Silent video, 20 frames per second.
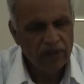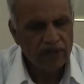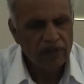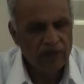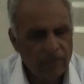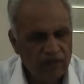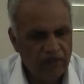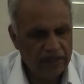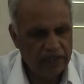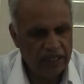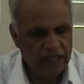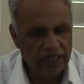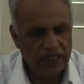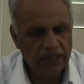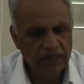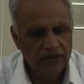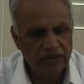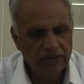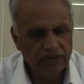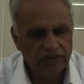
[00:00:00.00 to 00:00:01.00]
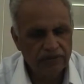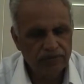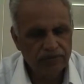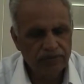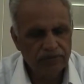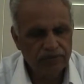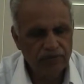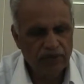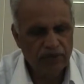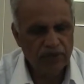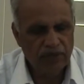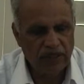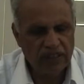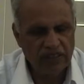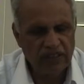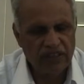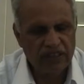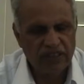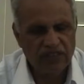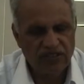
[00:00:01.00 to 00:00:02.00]
When
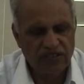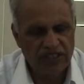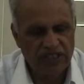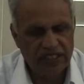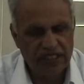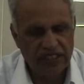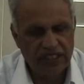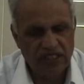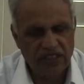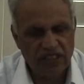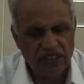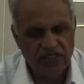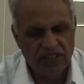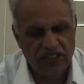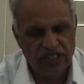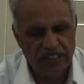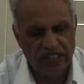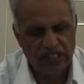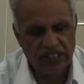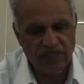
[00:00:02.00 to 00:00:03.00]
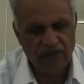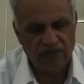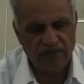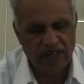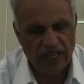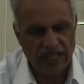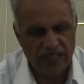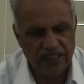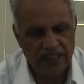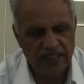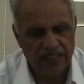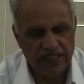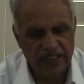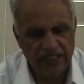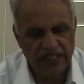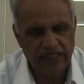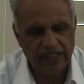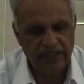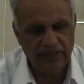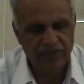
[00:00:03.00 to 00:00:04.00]
once it reaches the state of
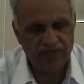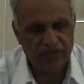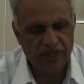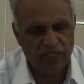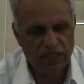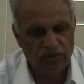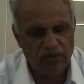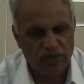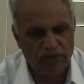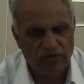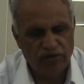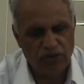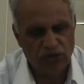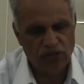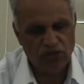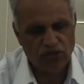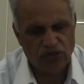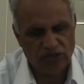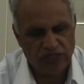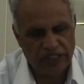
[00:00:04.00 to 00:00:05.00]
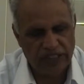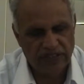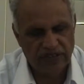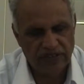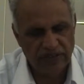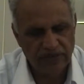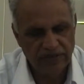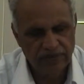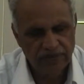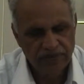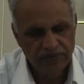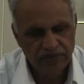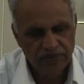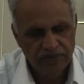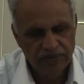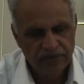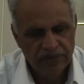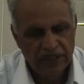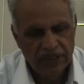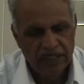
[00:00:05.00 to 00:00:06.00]
energy, there will be four states.
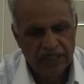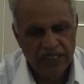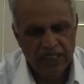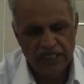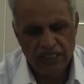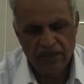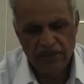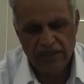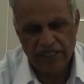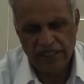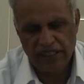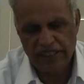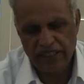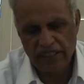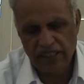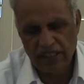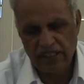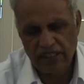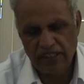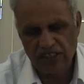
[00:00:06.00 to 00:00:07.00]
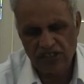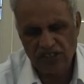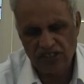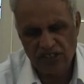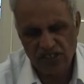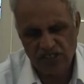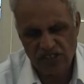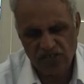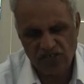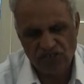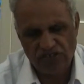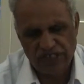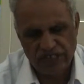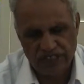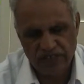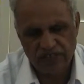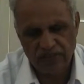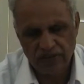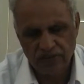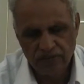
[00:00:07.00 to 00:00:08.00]
In the material it is three
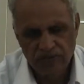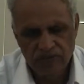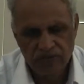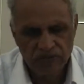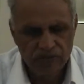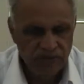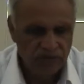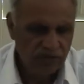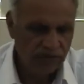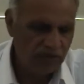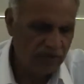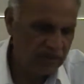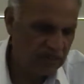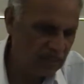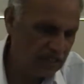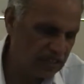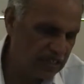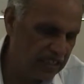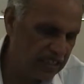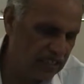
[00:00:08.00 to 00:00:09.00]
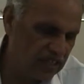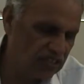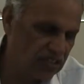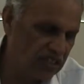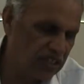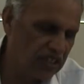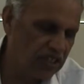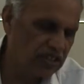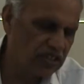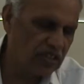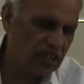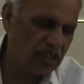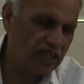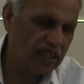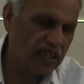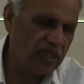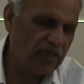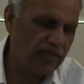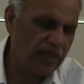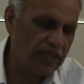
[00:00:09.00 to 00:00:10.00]
states. When the three stages are
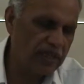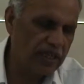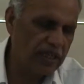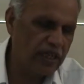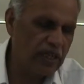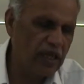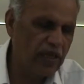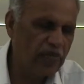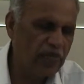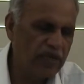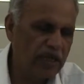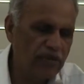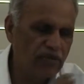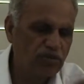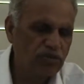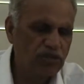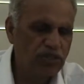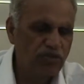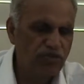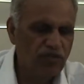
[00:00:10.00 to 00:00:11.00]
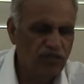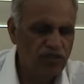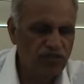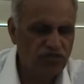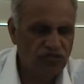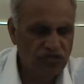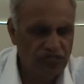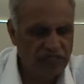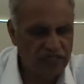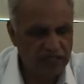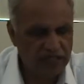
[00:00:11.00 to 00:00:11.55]
converted, it becomes the fourth state.